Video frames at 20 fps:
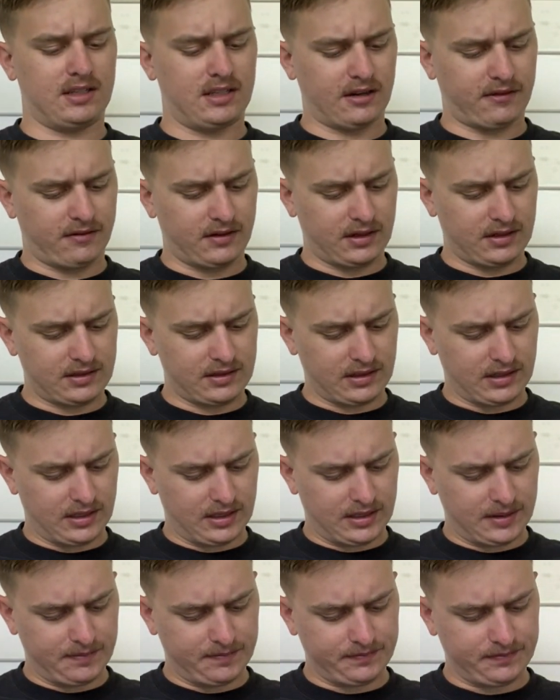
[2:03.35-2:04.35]
difference,
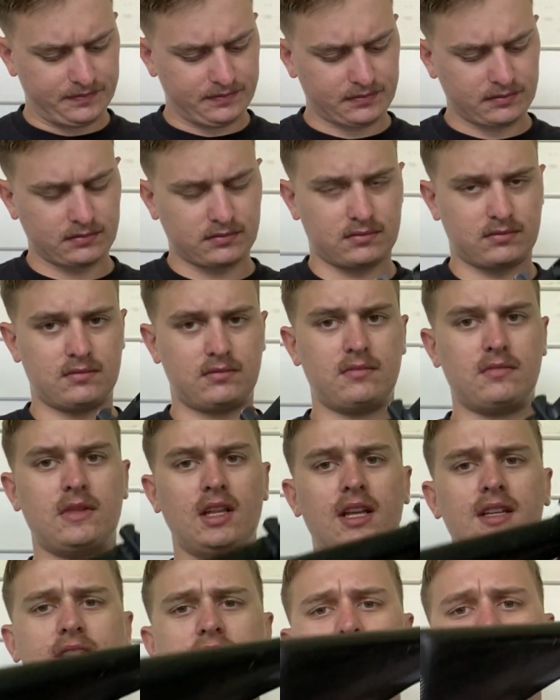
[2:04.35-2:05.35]

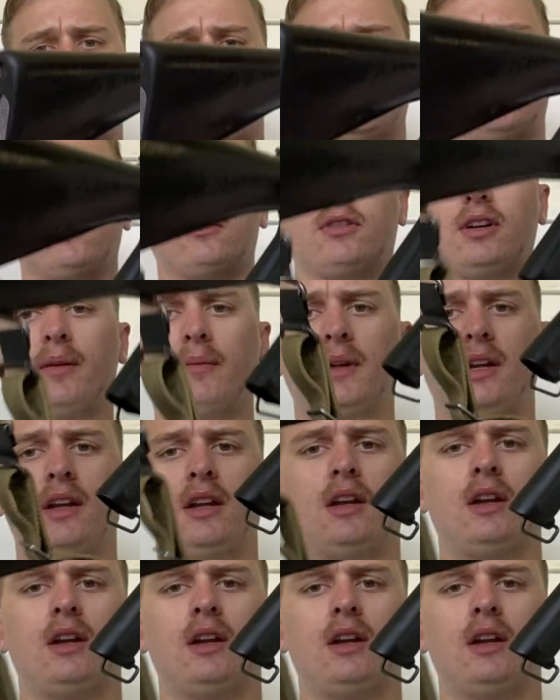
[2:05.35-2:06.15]
is this pistol grip.